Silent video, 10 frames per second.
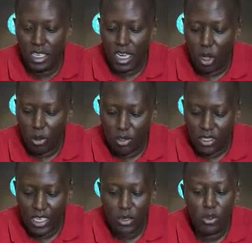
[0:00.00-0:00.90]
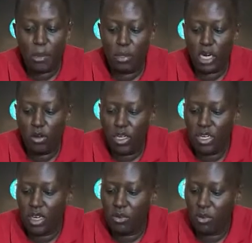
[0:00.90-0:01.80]
Now, starting with the
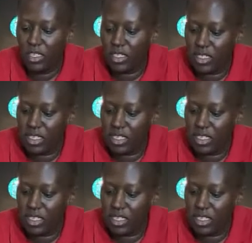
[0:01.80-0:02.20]
brown rice.